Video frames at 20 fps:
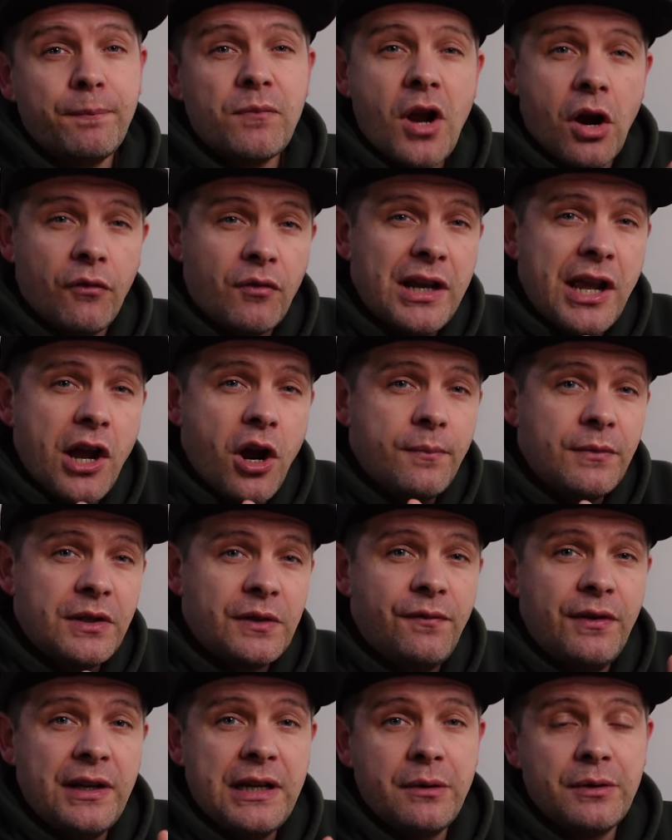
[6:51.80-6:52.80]
I really hope this
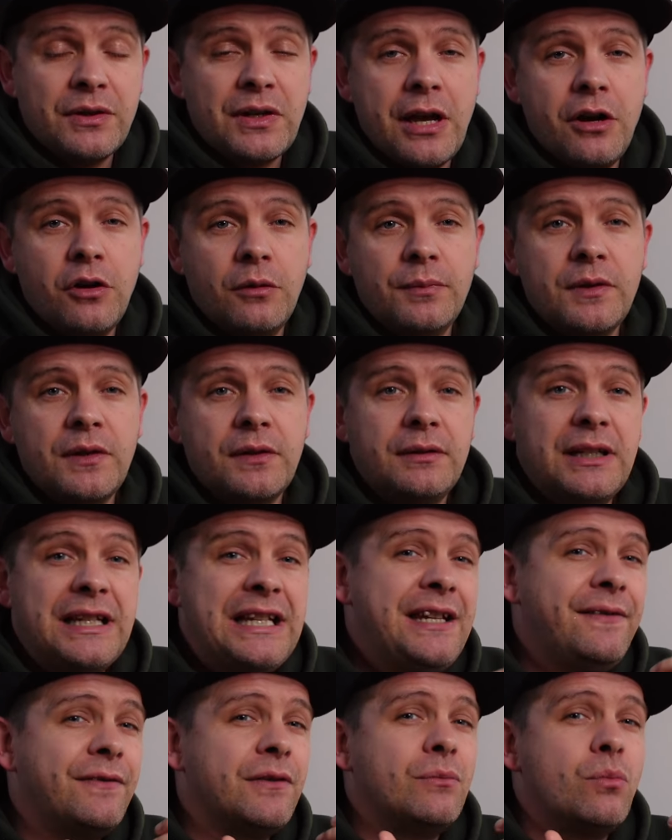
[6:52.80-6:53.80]
video has helped
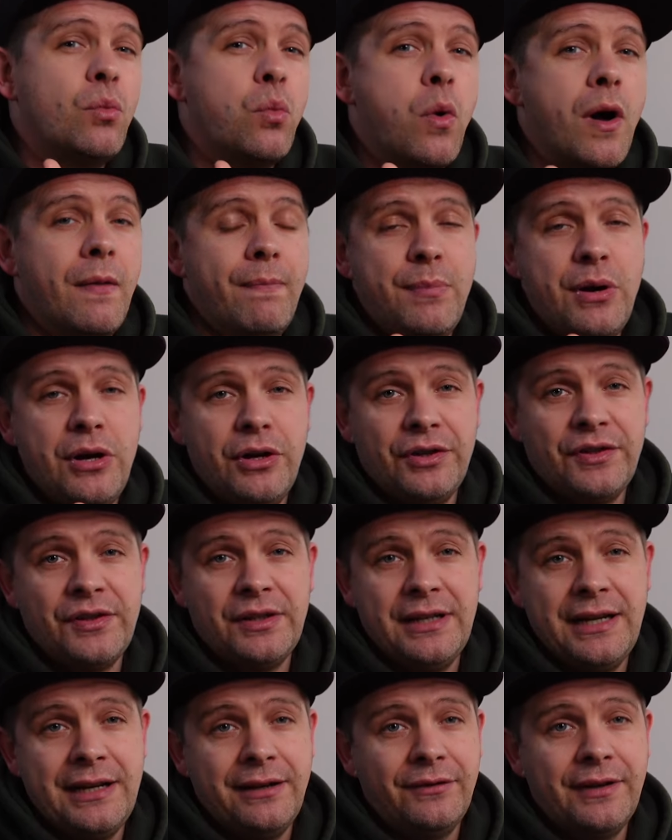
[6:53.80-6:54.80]
even one
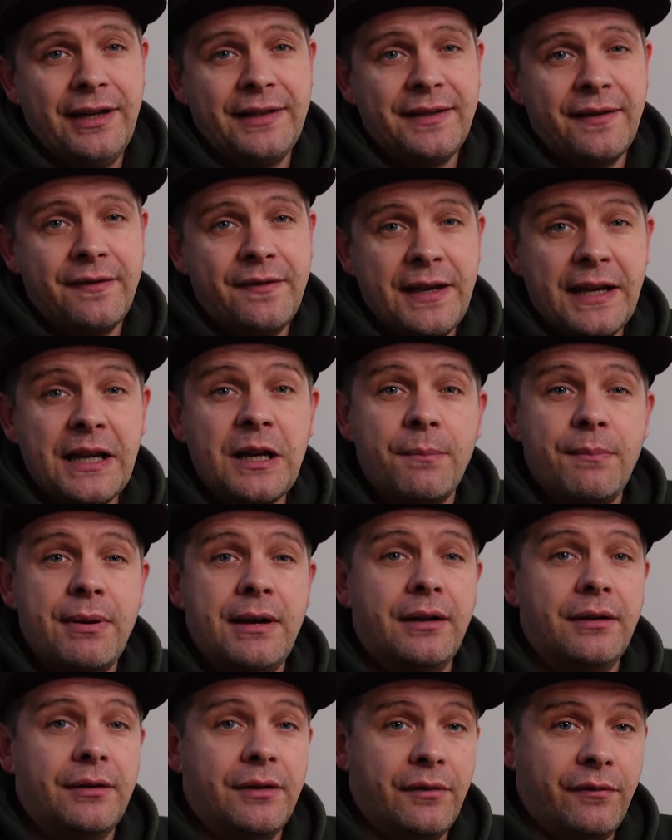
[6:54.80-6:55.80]
person out there to think
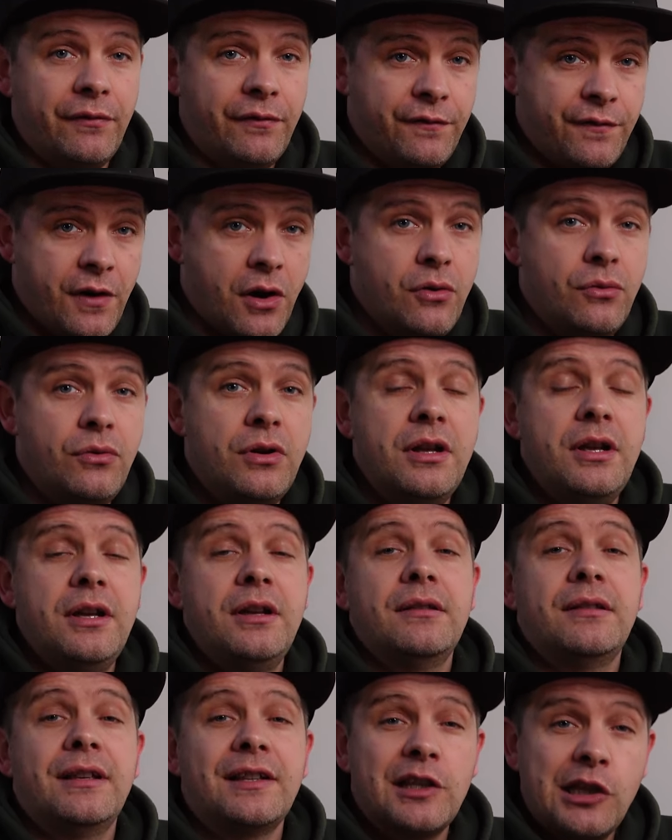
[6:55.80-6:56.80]
about the phone
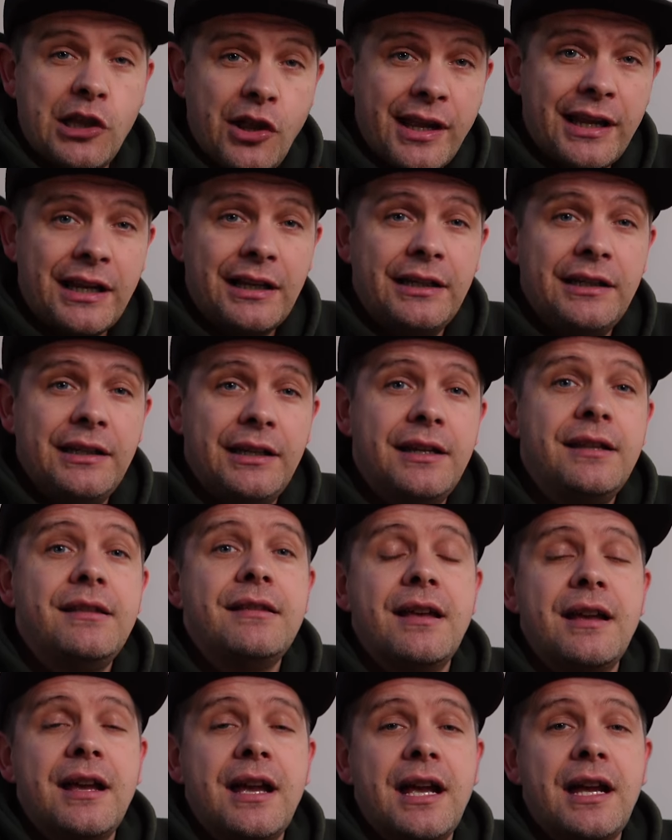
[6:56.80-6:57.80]
that's likely in
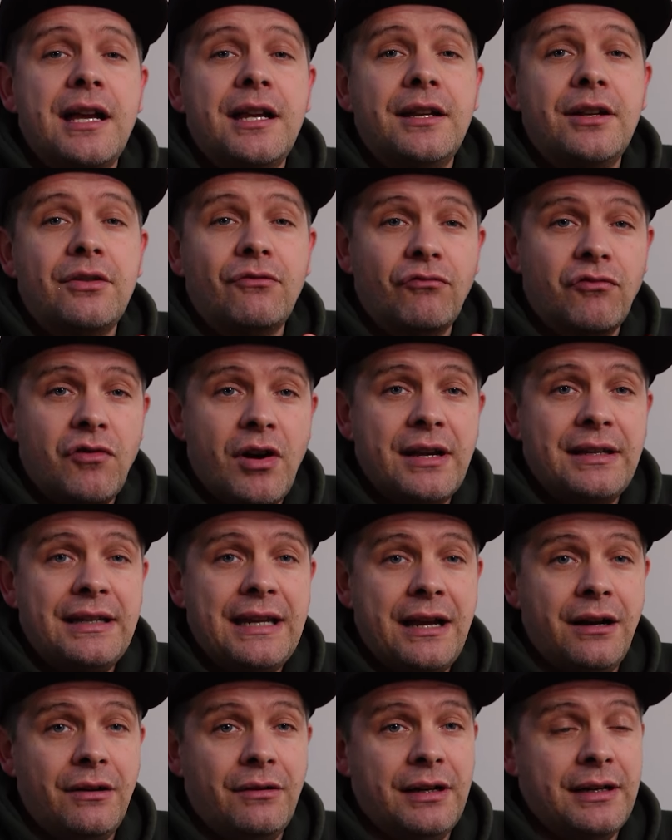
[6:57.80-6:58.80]
their hand right
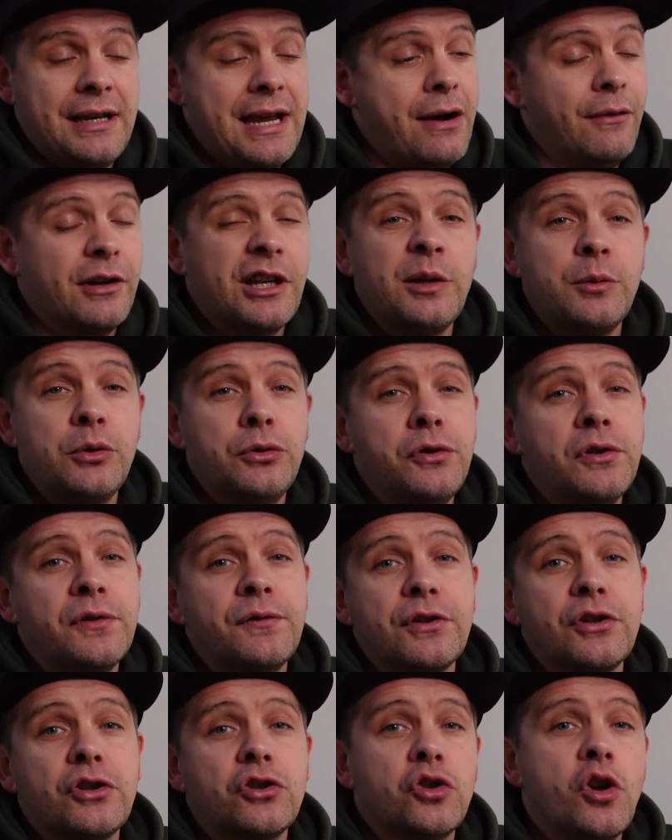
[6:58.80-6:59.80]
now and how it can be used
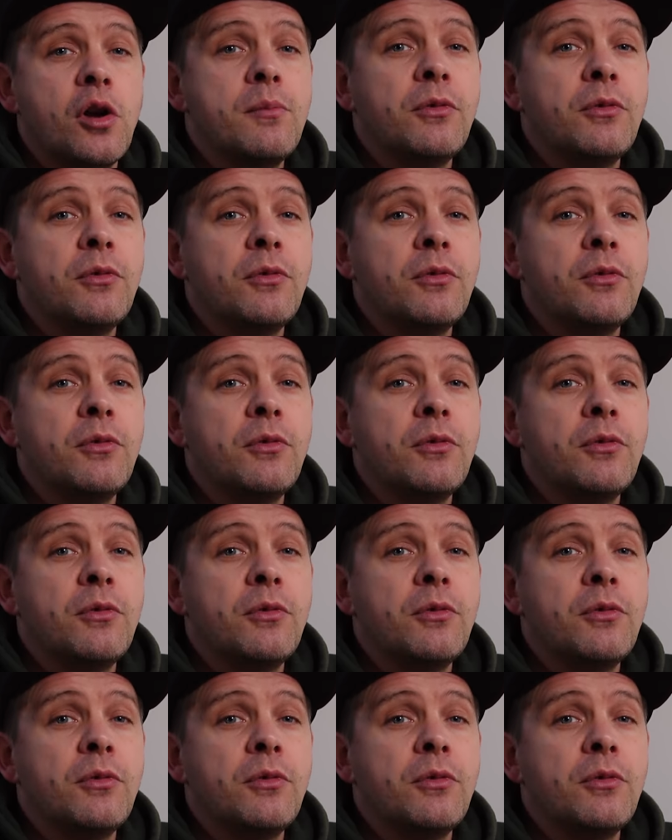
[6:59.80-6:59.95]
for so